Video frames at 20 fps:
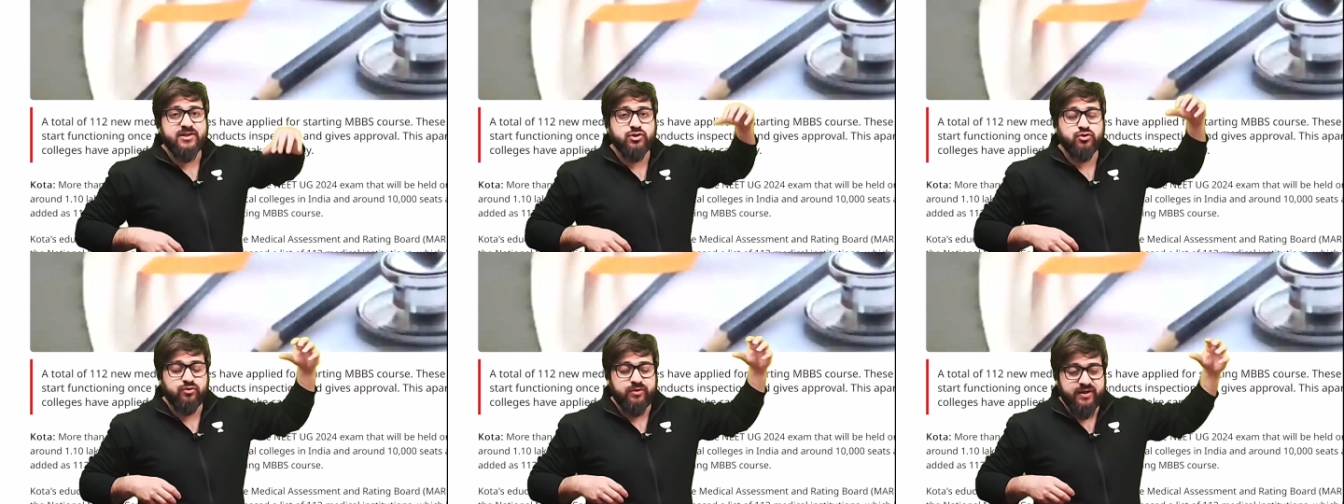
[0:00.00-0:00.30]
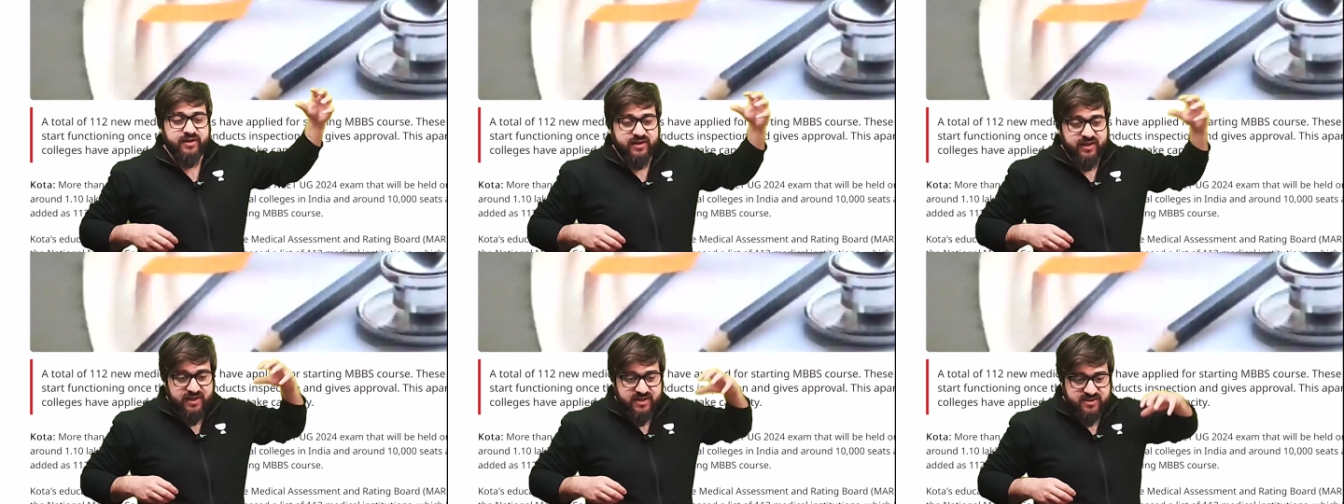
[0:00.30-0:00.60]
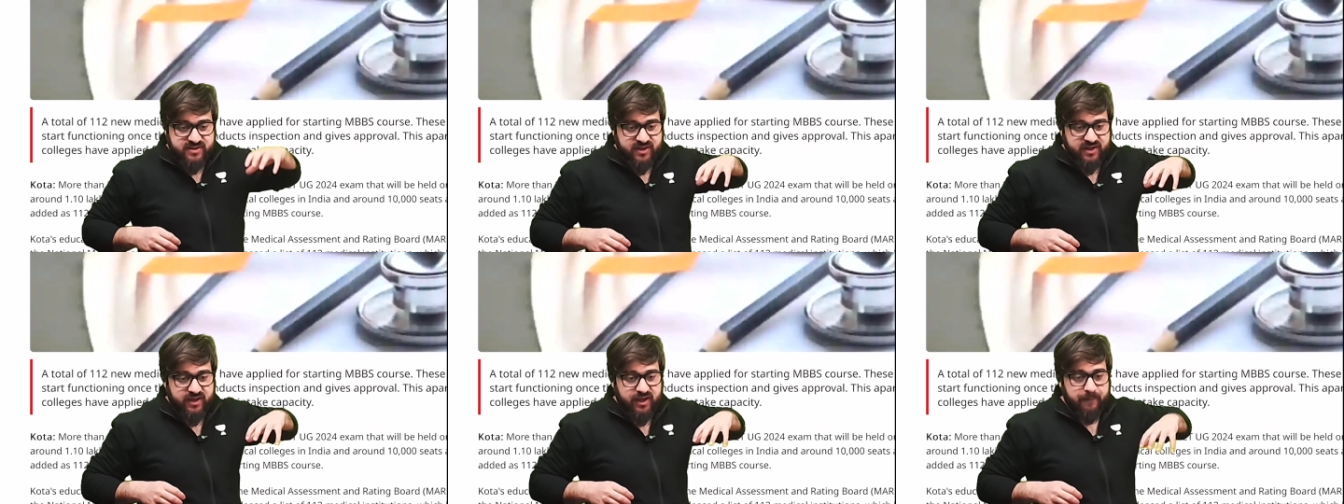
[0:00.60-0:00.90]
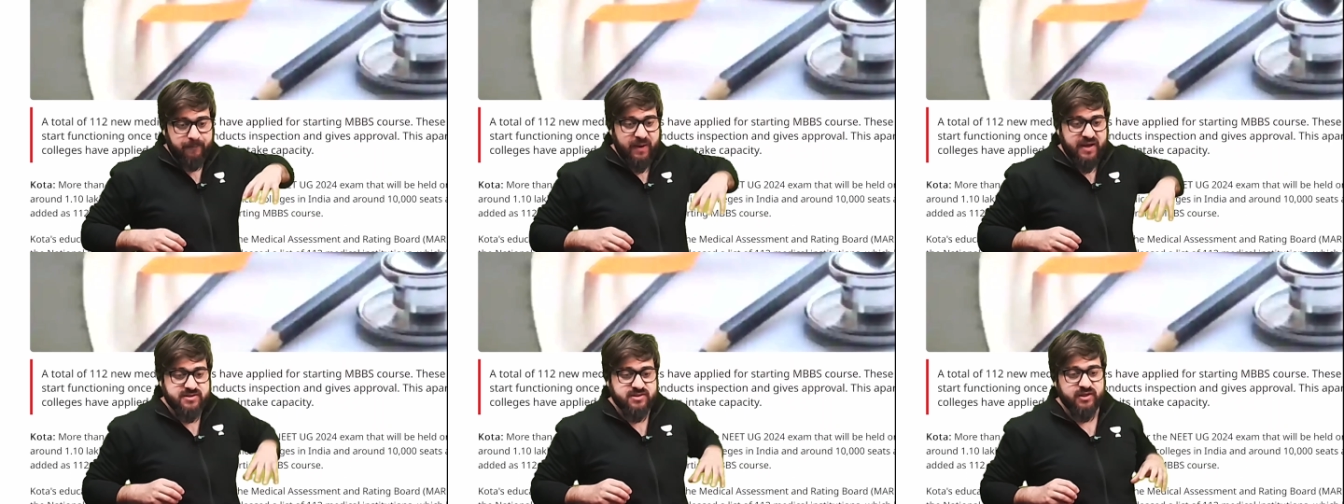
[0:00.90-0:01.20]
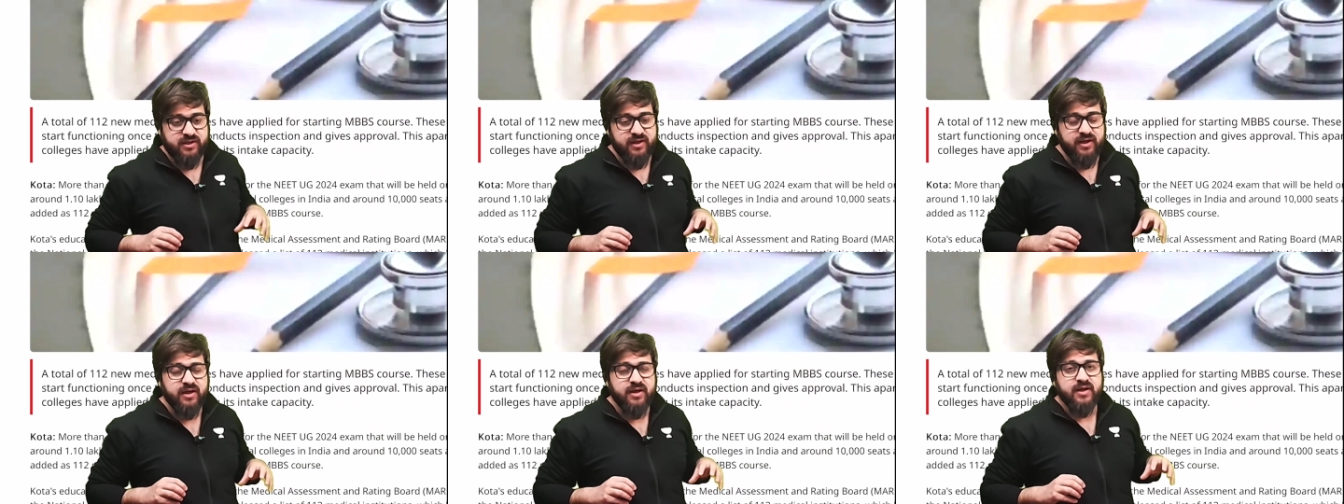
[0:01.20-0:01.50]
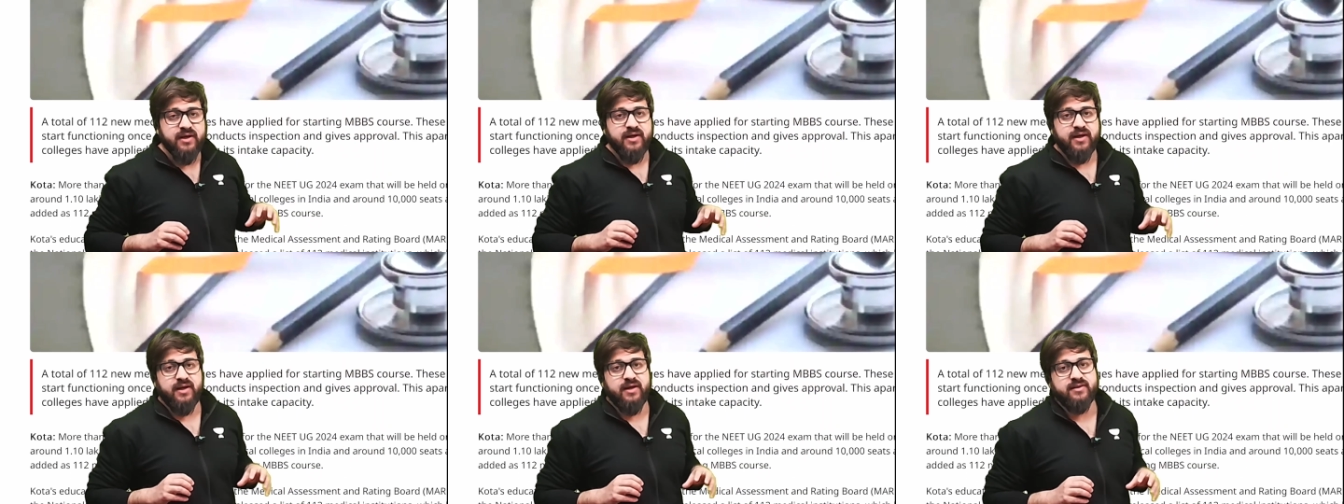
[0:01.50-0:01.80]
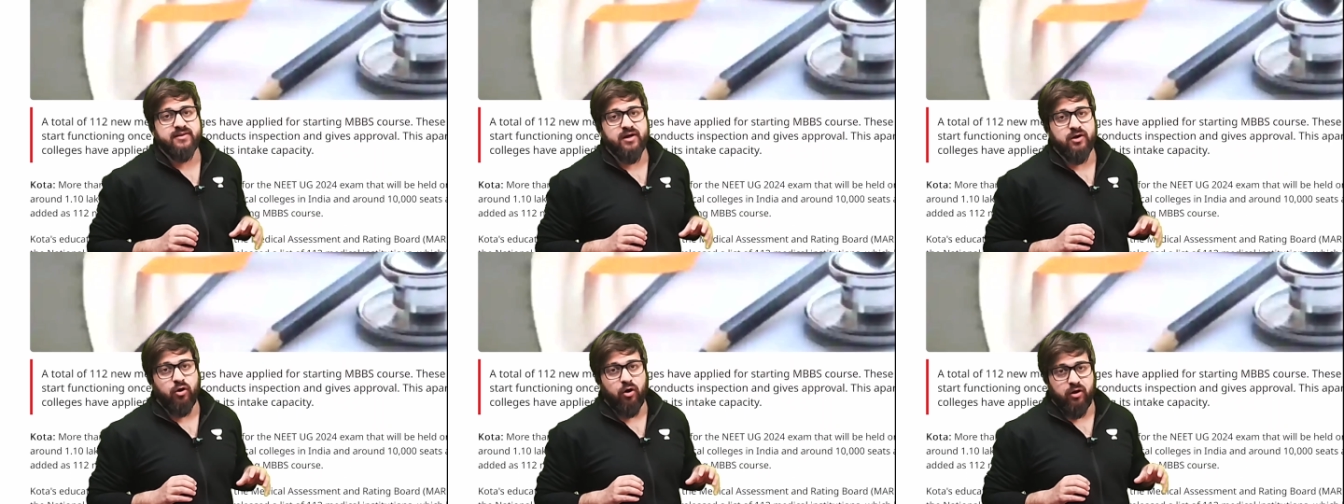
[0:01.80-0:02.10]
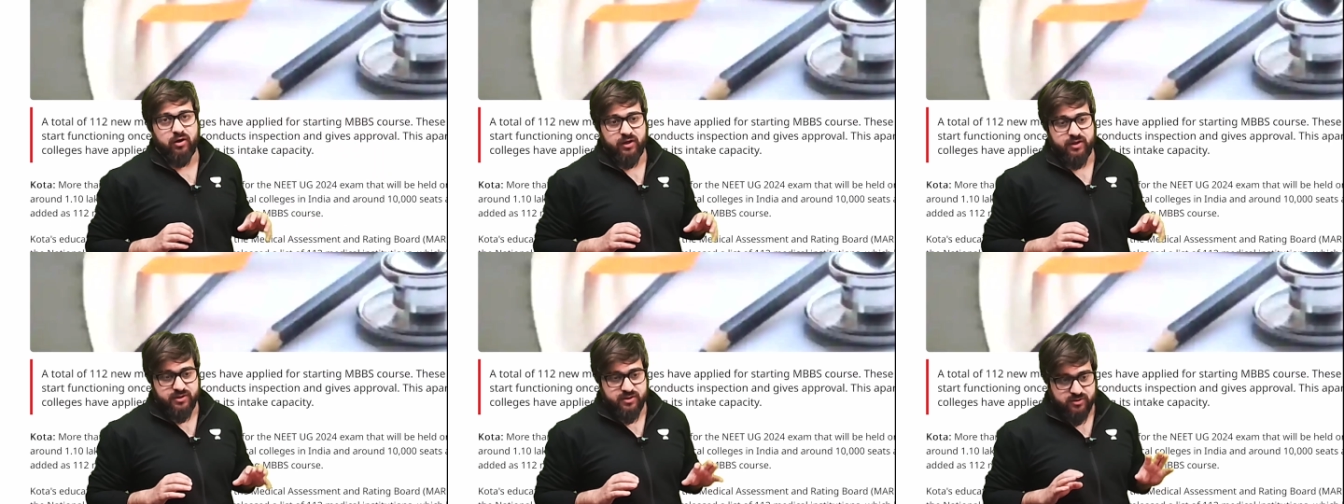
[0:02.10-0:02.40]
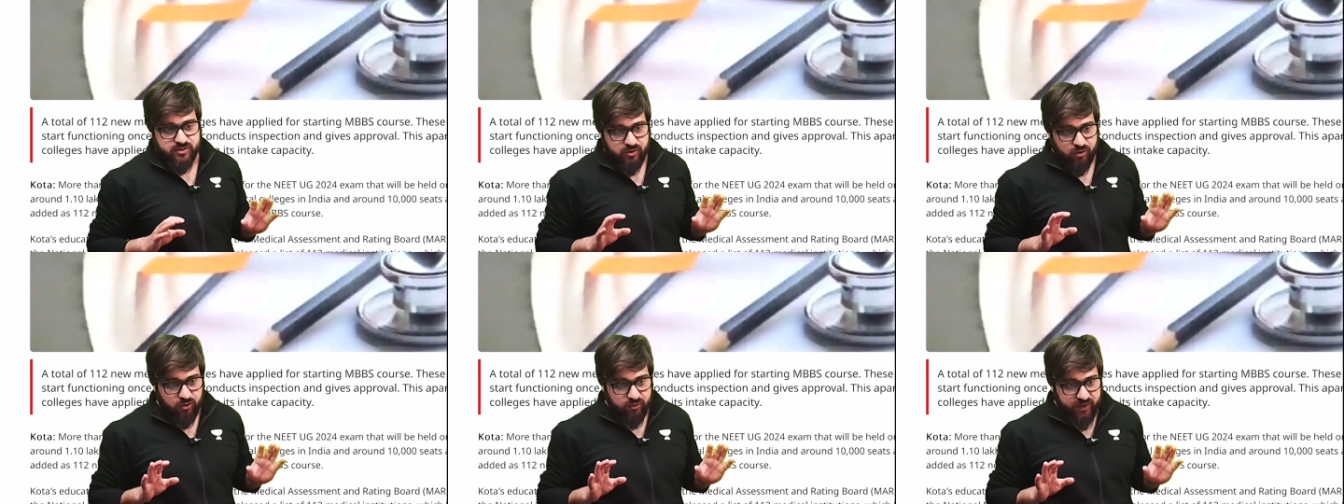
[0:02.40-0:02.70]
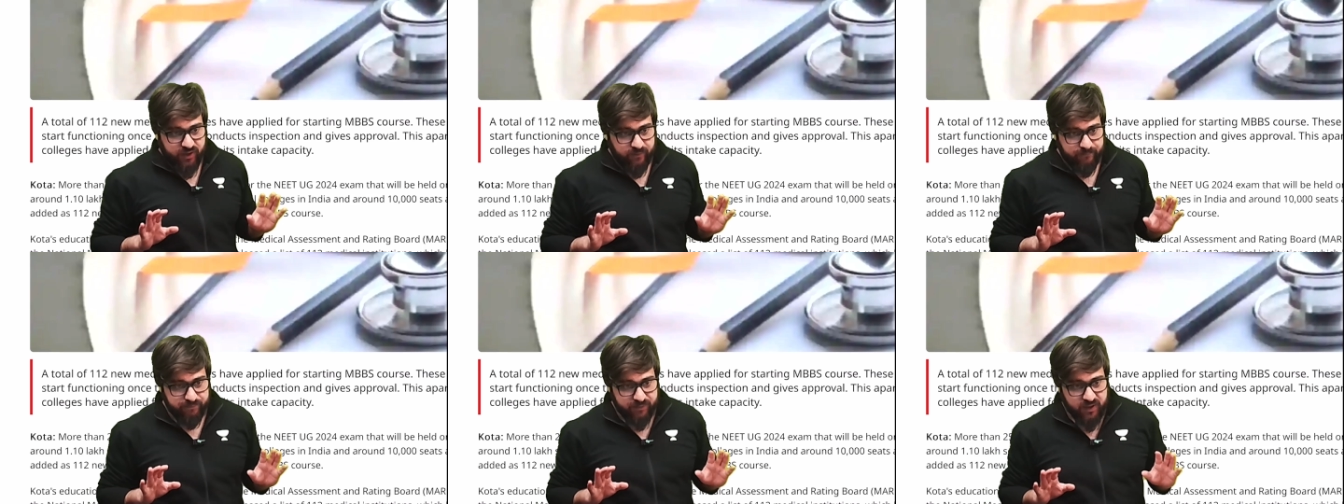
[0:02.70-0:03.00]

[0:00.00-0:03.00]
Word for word: to increase their capacity in the colleges. Okay.